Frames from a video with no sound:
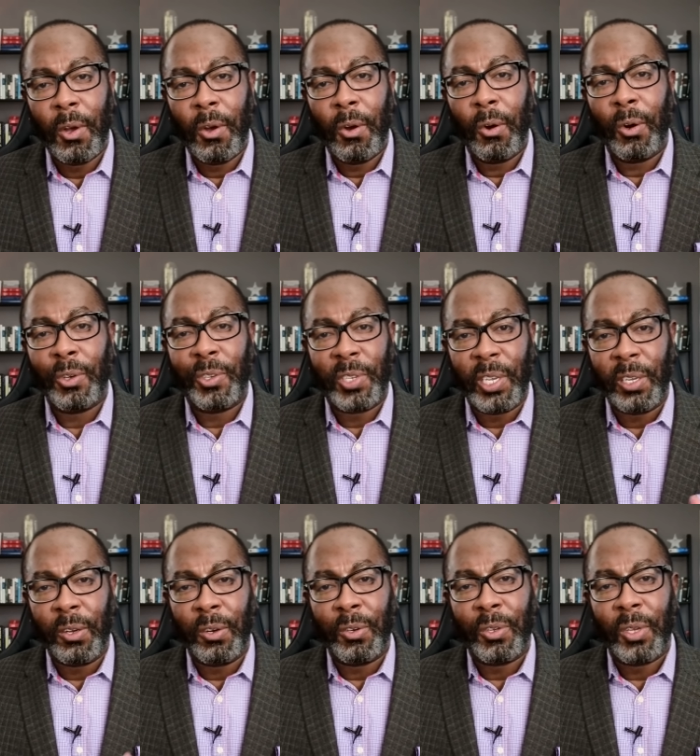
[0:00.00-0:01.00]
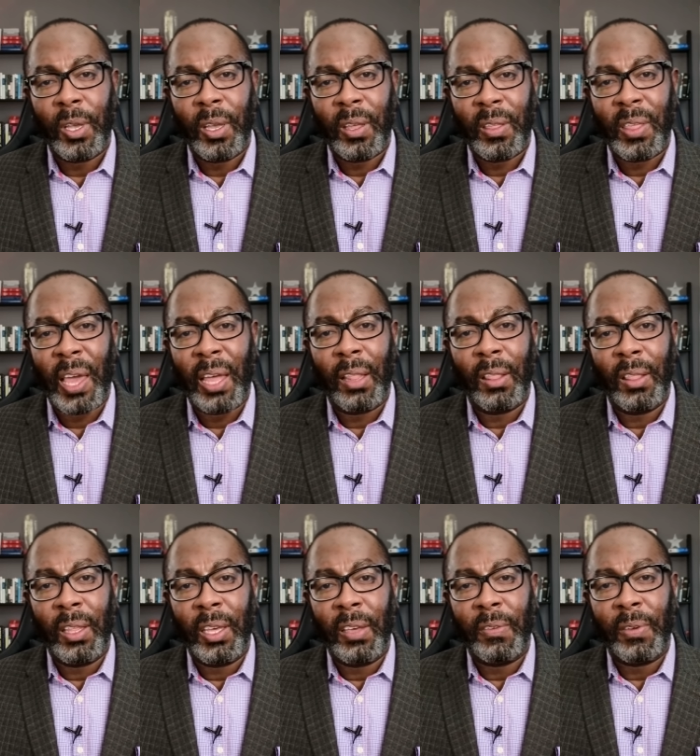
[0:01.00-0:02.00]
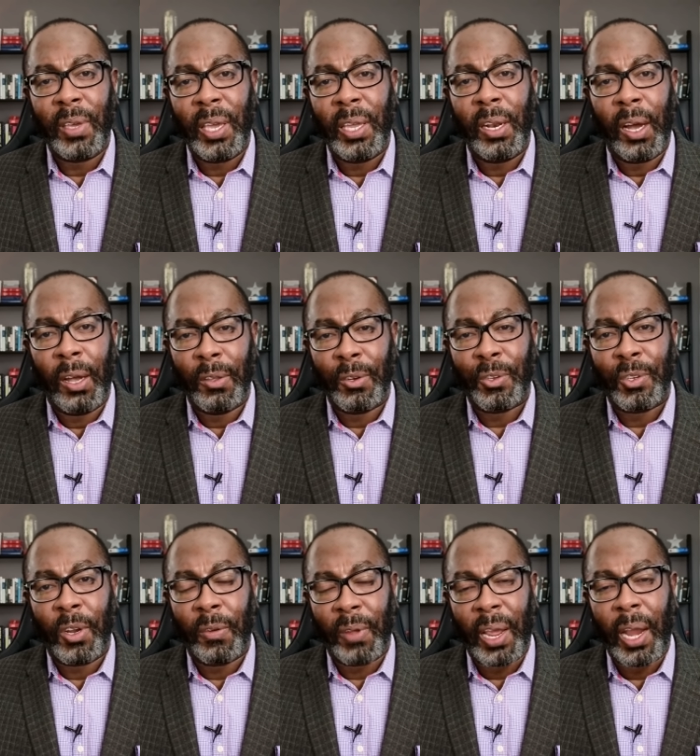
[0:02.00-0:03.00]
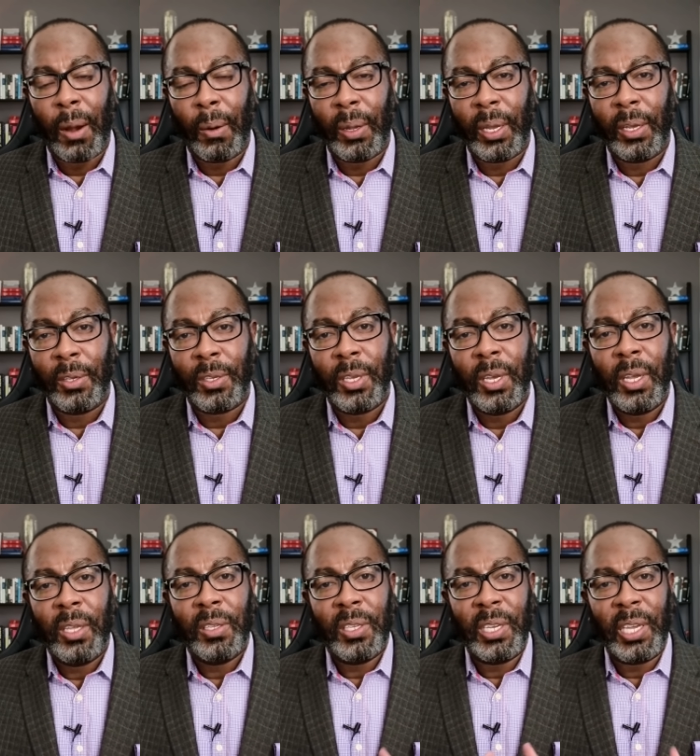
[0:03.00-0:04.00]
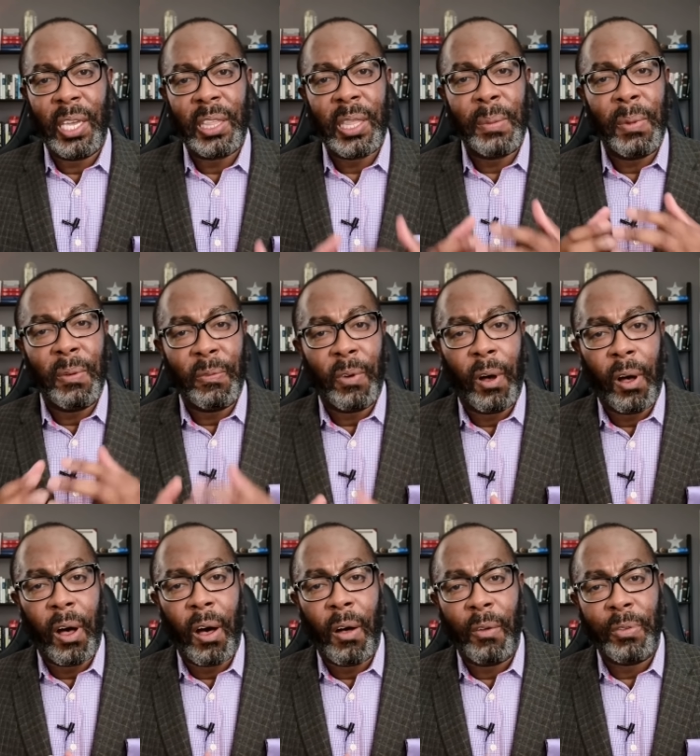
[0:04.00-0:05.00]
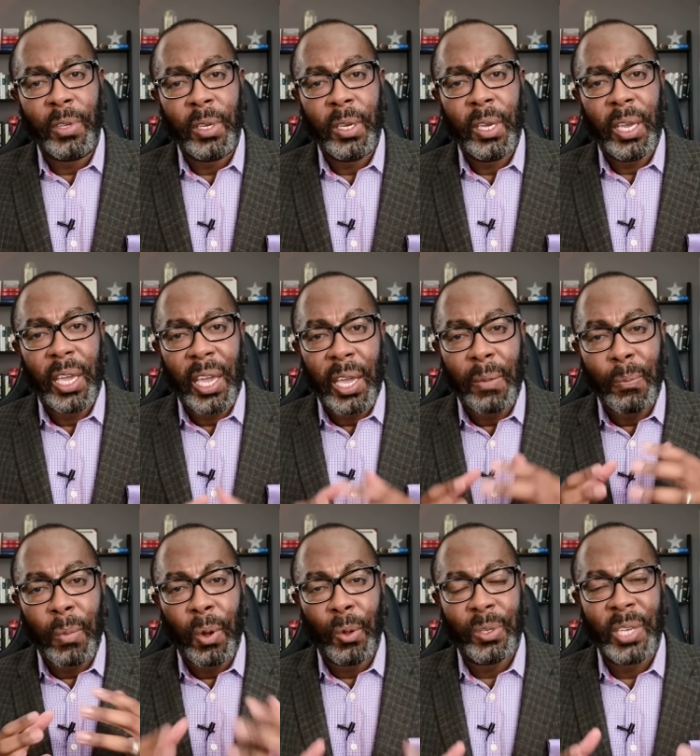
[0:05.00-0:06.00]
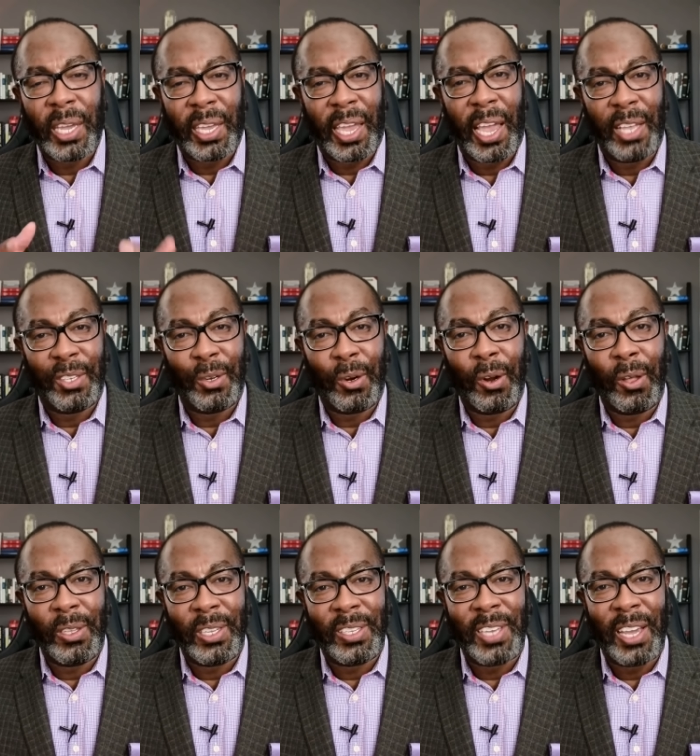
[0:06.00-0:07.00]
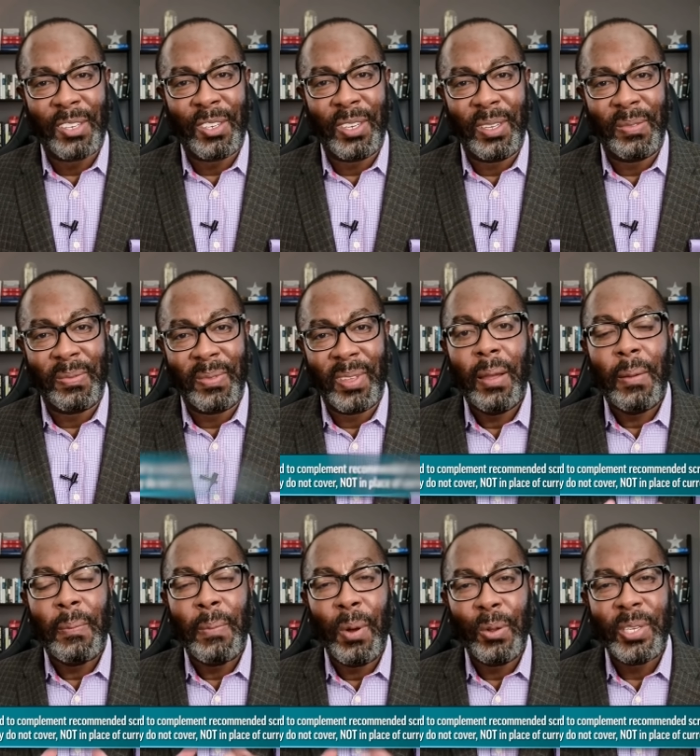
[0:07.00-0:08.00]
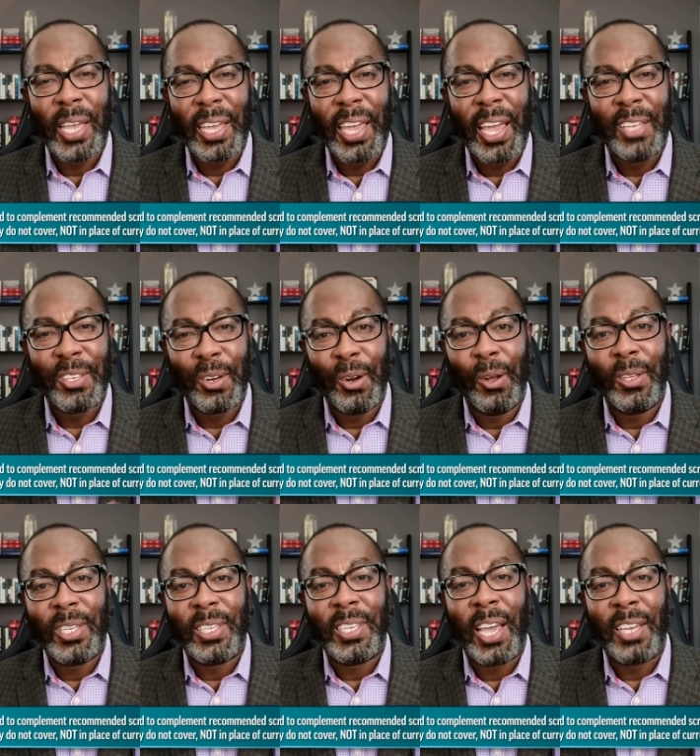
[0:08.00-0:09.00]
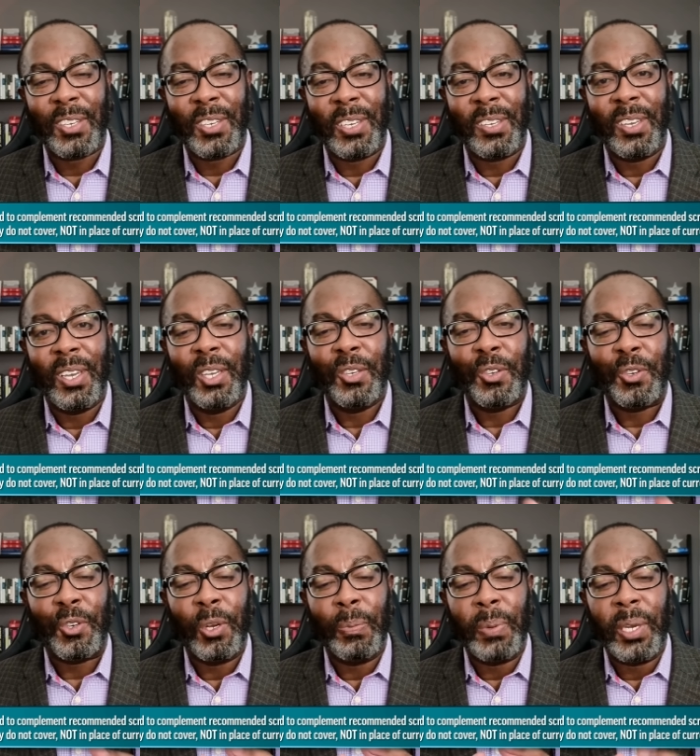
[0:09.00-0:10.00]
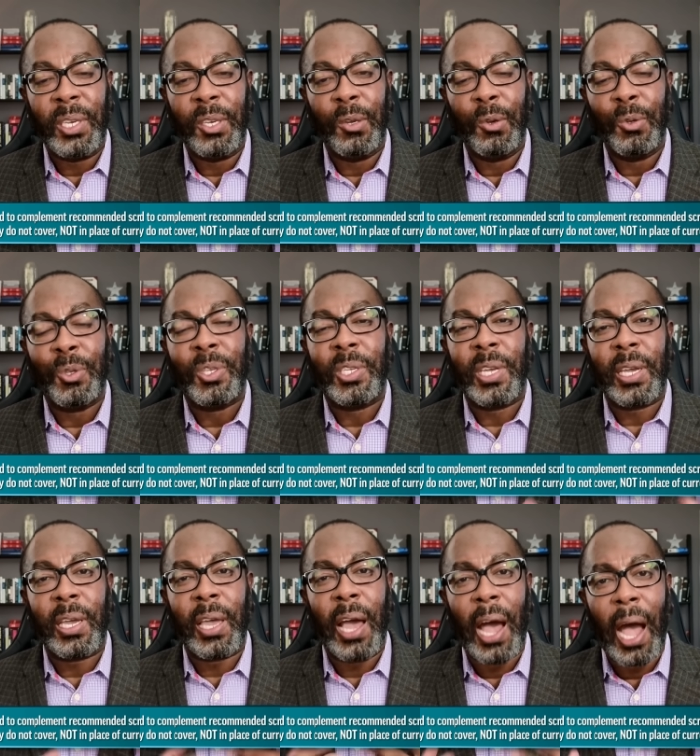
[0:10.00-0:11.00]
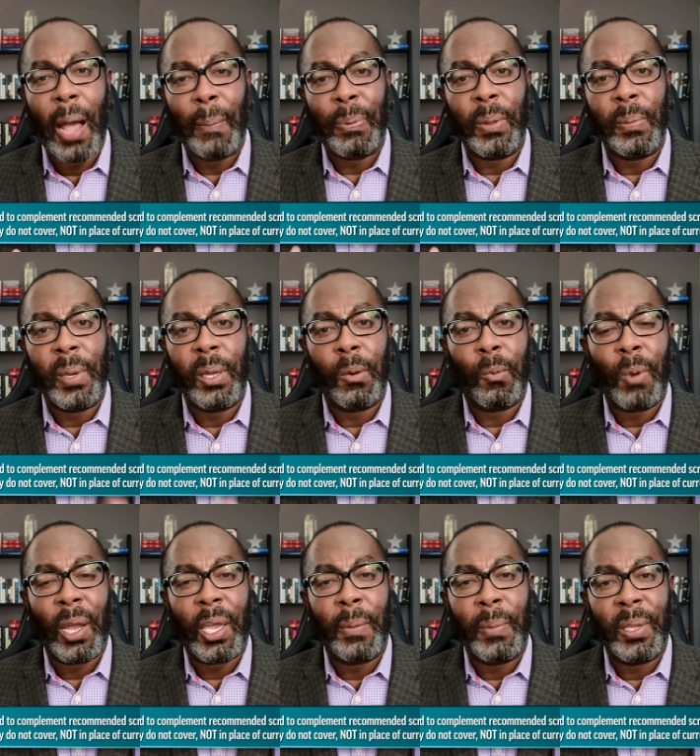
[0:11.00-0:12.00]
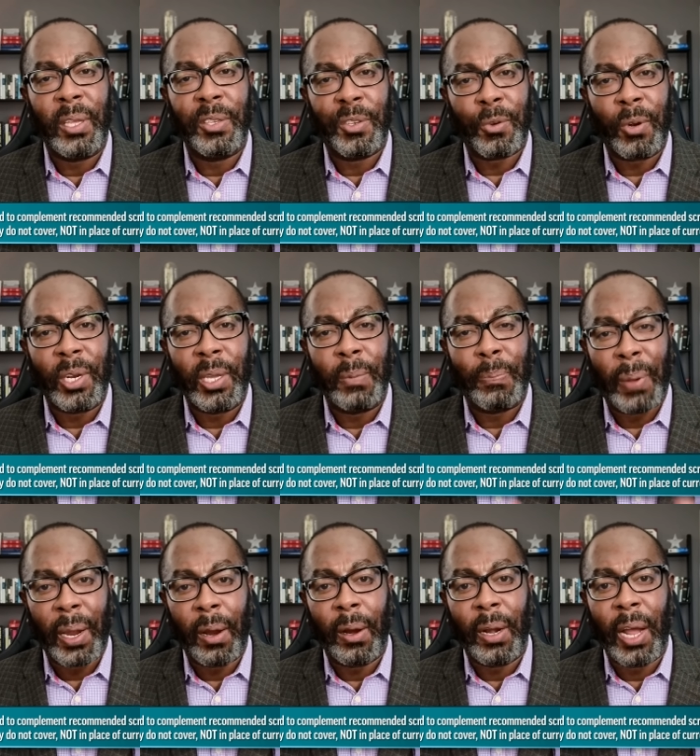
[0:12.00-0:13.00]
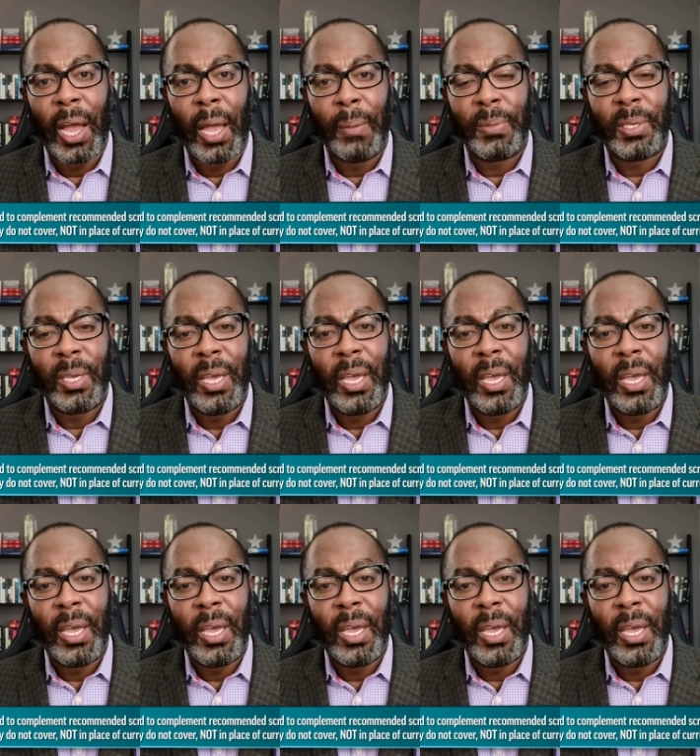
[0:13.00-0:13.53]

or seniors that live in underserved areas to get them involved in multi cancer early detection. Multi cancer early detection should be used to complement recommended screening paradigms,